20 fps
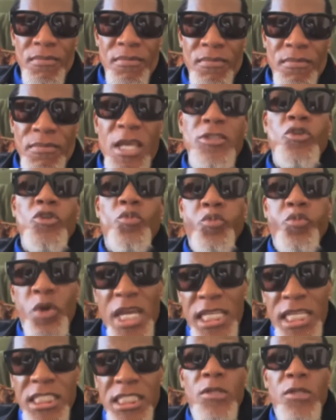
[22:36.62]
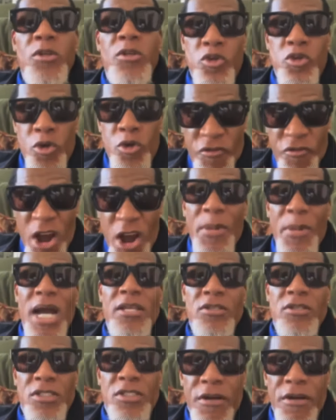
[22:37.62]
There's a reason you're by
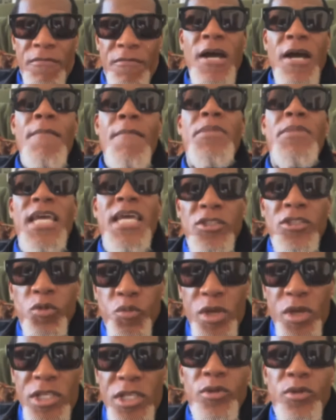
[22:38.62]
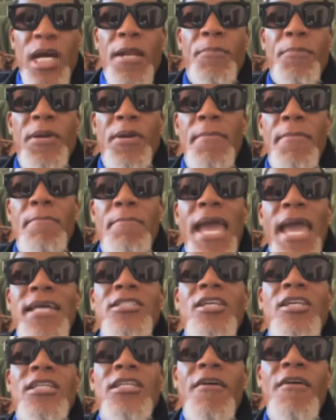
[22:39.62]
yourself. There's a reason you got to pay a man
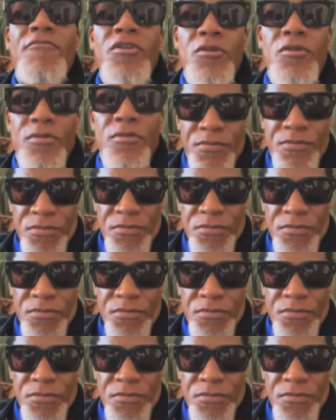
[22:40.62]
to love you.